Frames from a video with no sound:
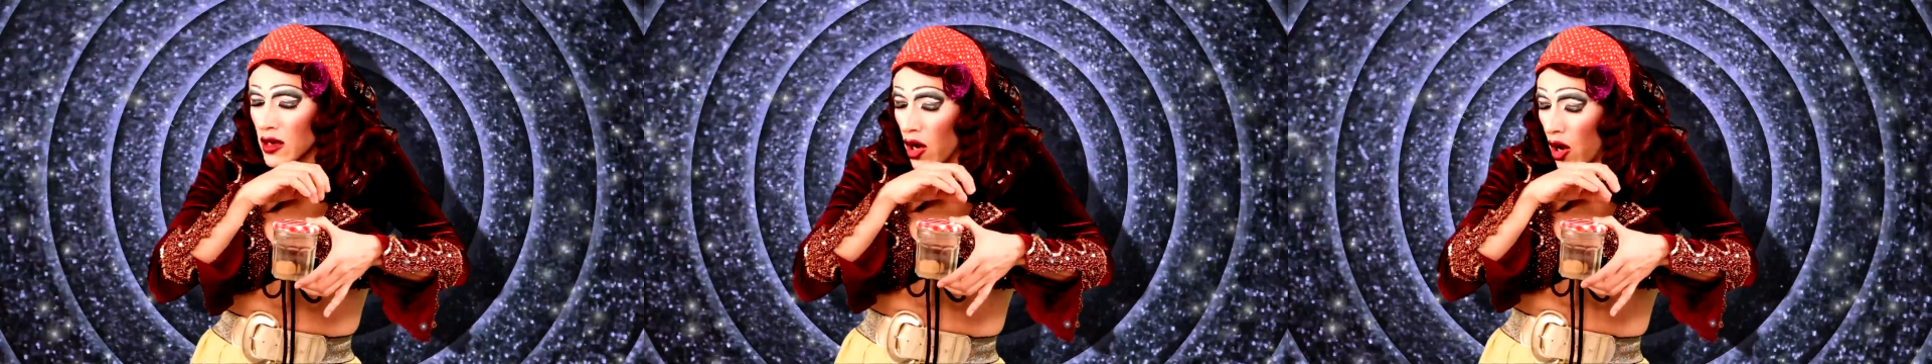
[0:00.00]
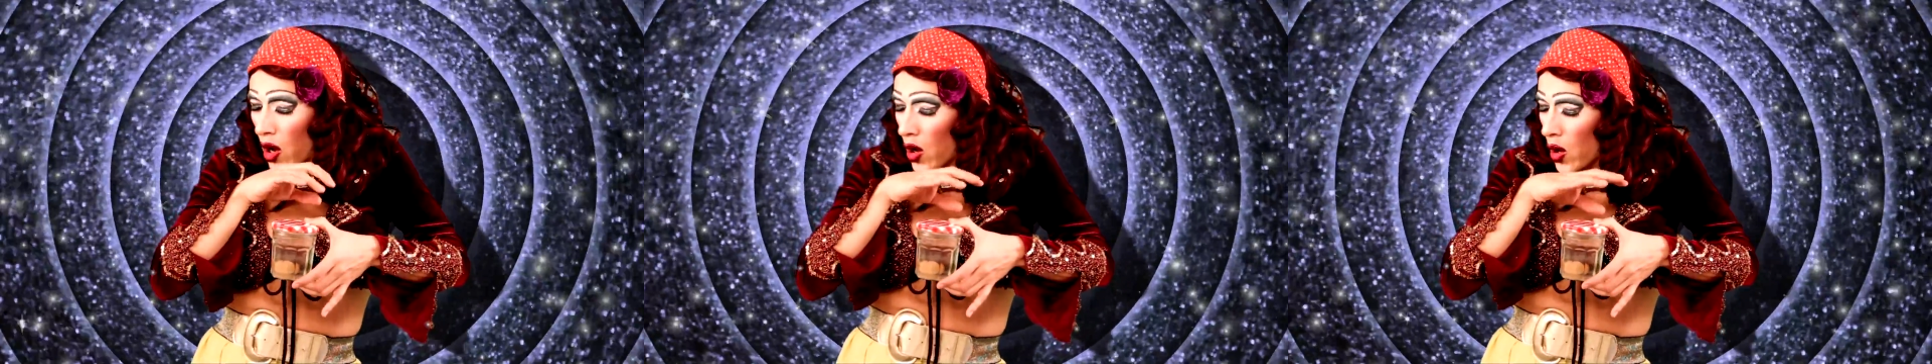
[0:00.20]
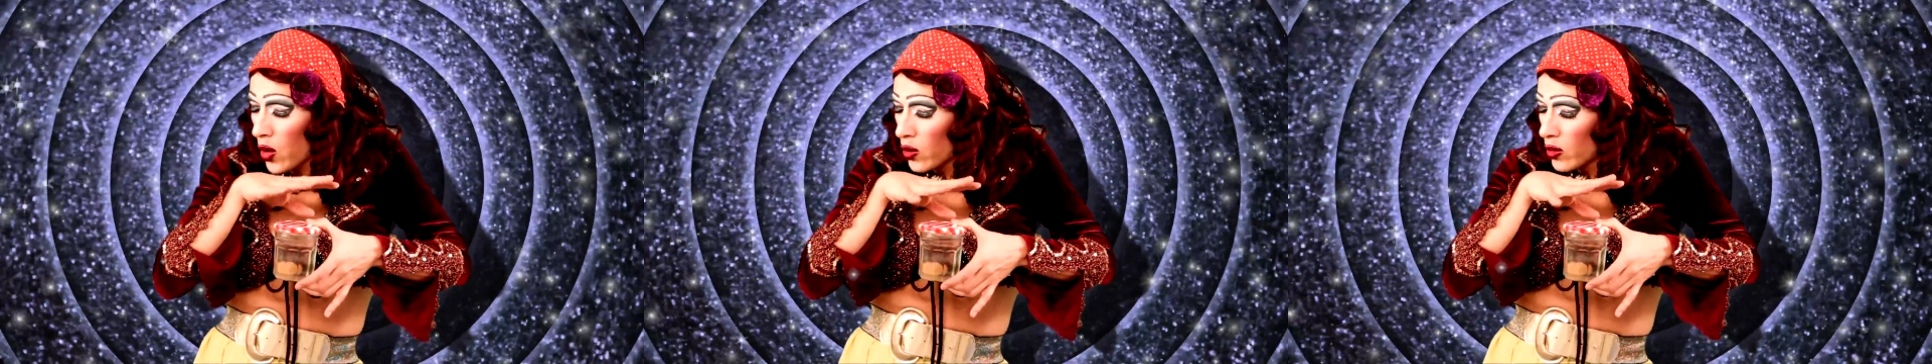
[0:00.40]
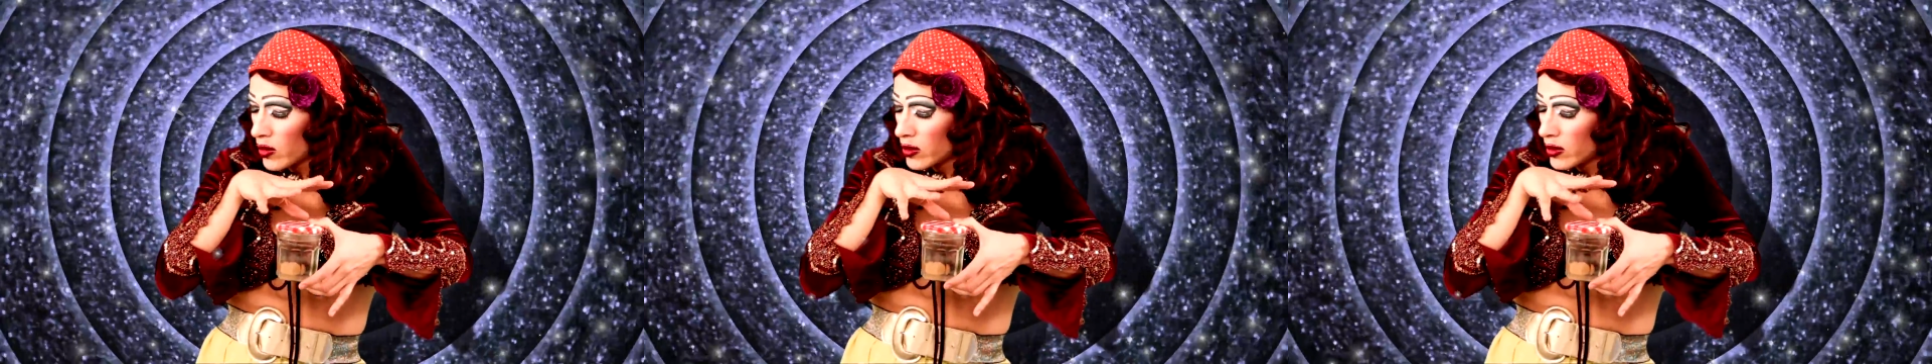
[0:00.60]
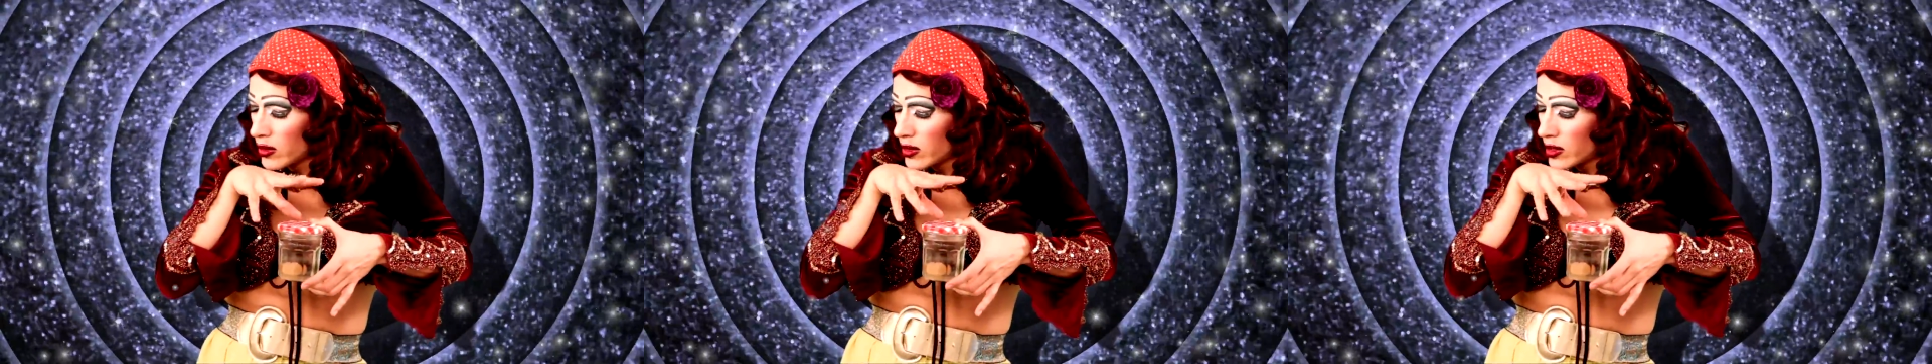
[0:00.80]

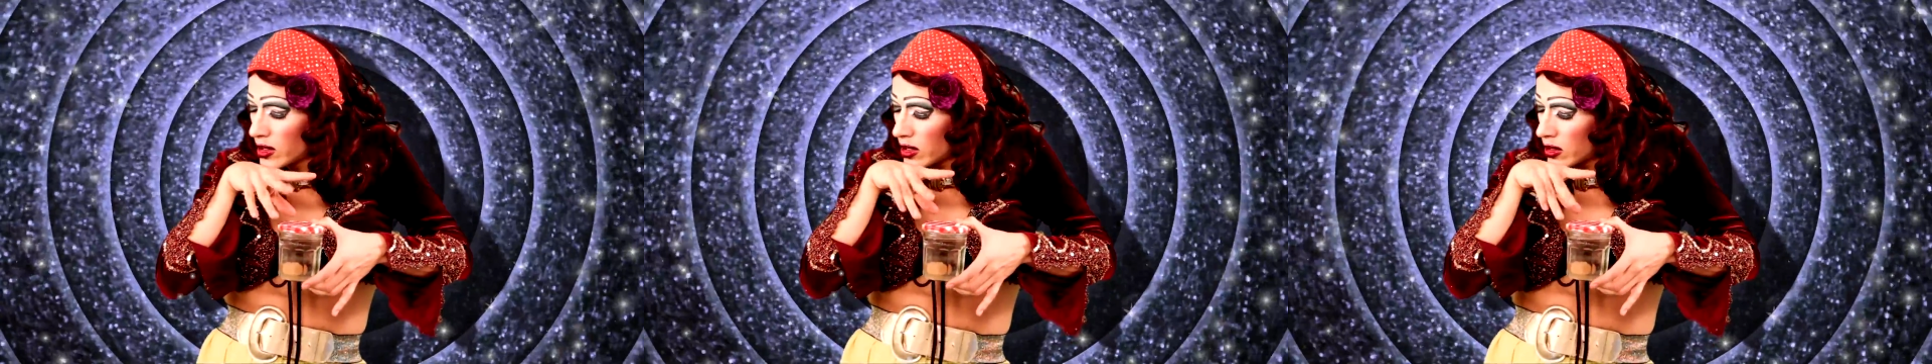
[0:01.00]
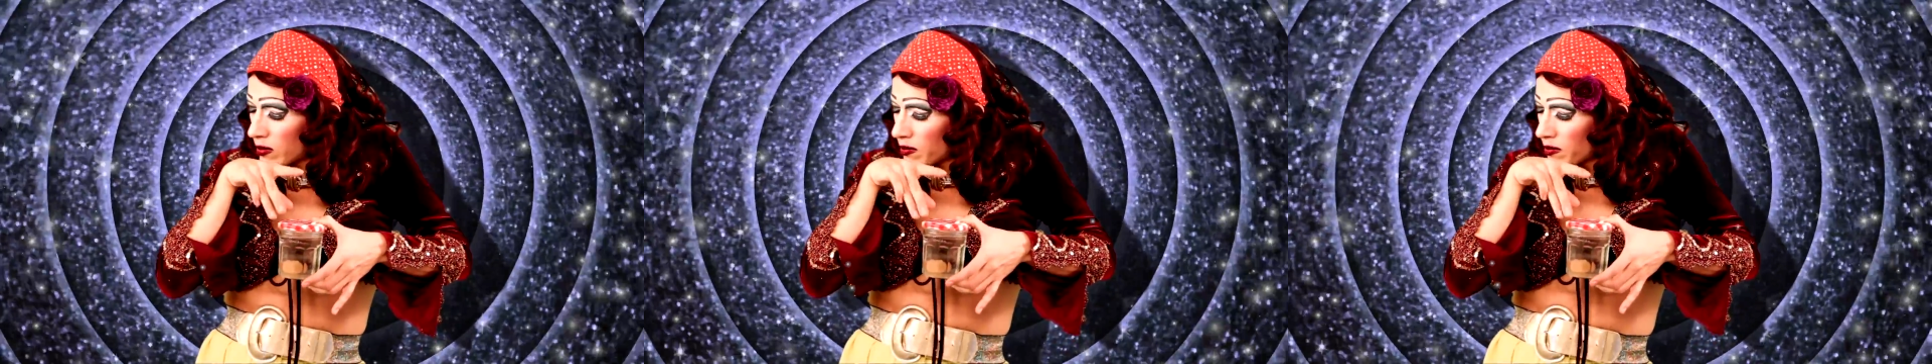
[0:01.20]
cold